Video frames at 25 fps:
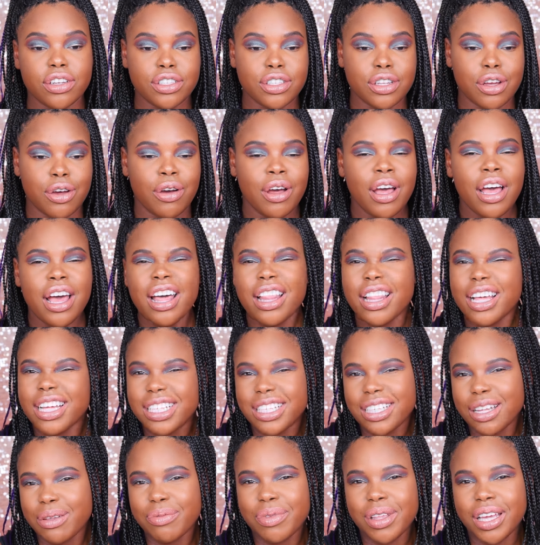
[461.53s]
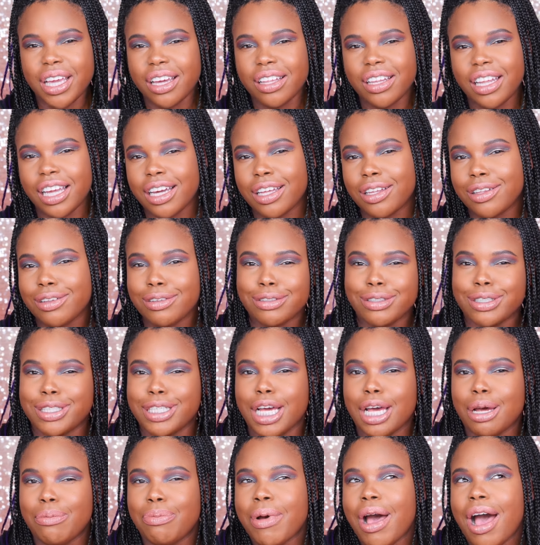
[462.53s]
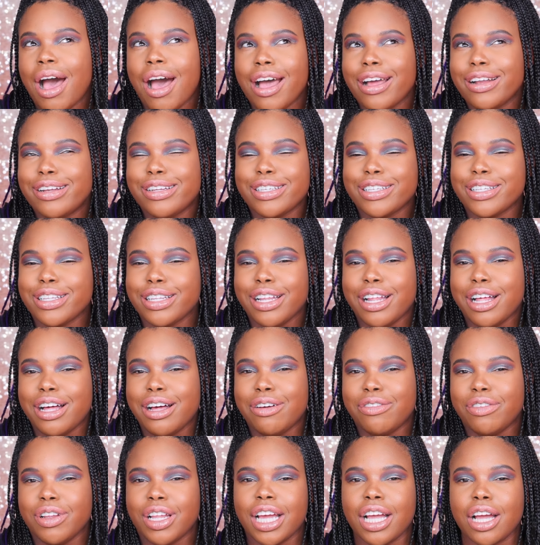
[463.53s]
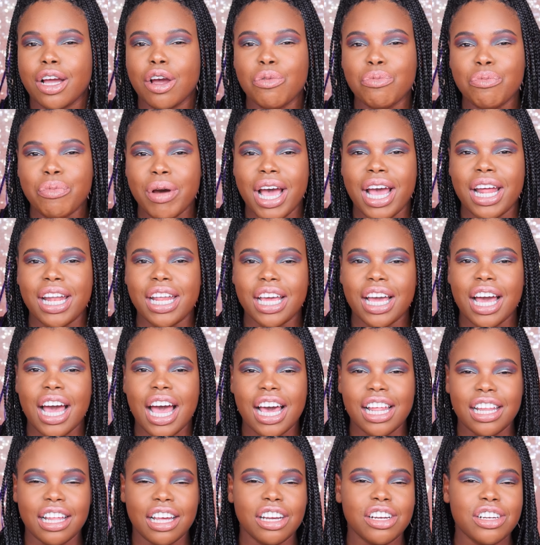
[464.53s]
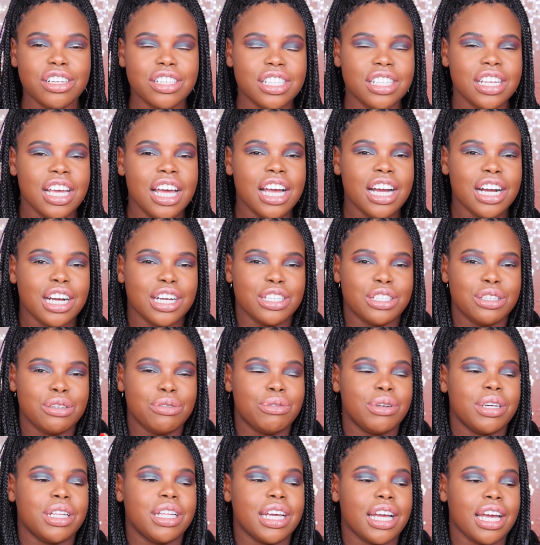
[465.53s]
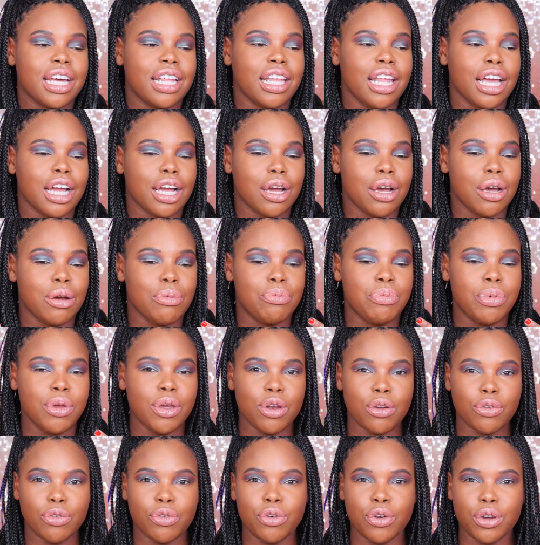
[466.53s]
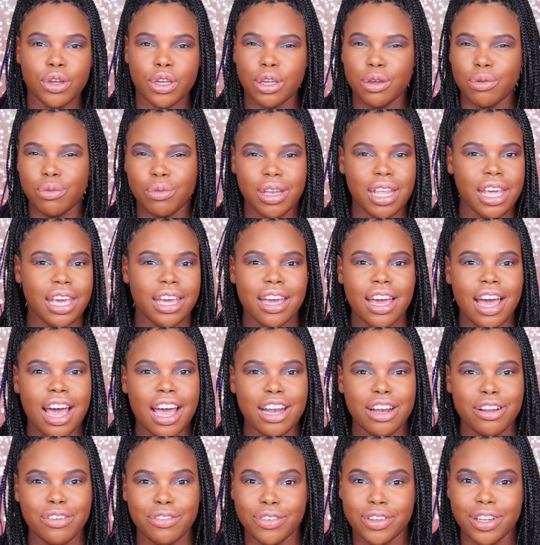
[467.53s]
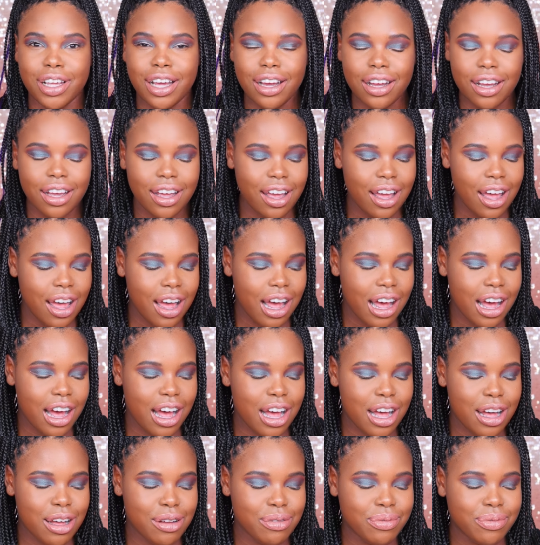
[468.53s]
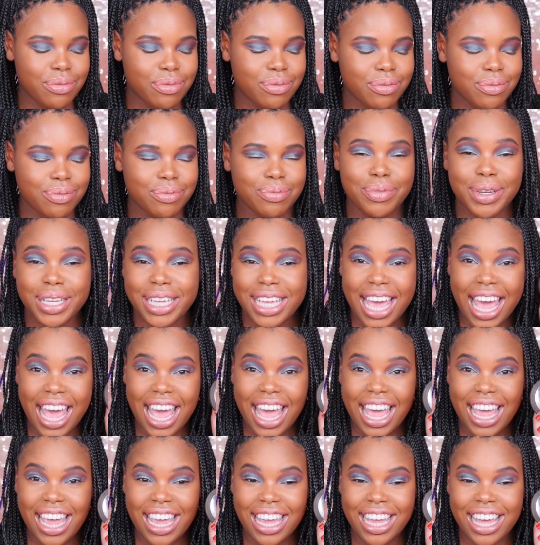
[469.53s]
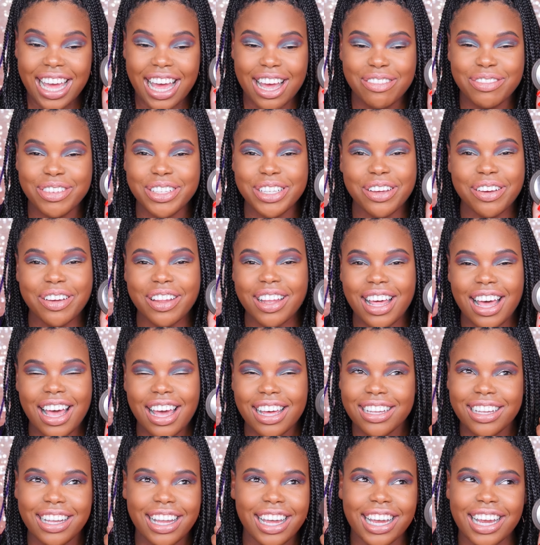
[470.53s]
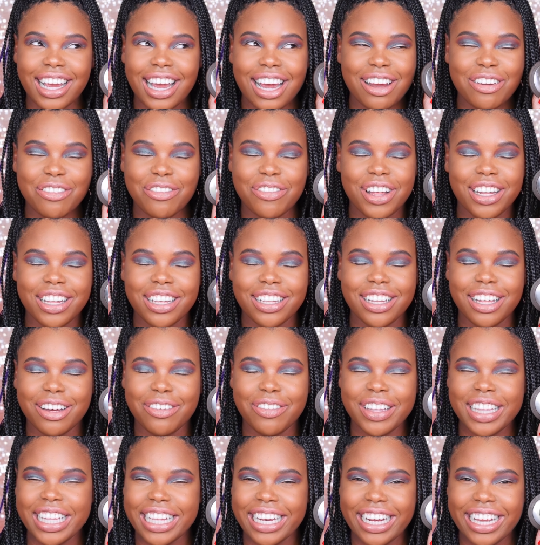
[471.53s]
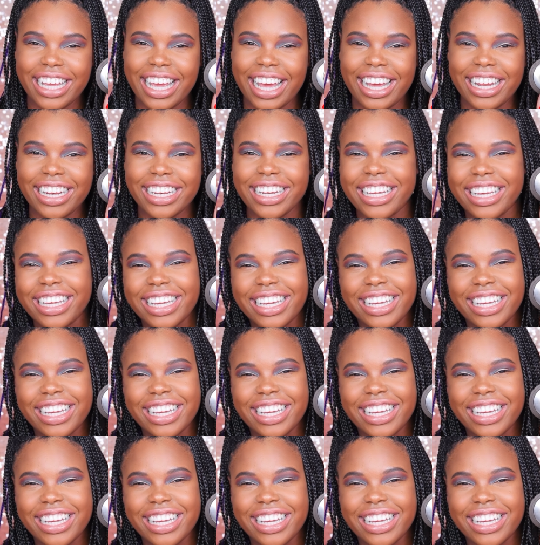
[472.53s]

So that's something like a little tip. I just love like combining highlighters because you really get like a beautiful unique kind of look. Um, but yay! I'm so glad like I fell in love with it again.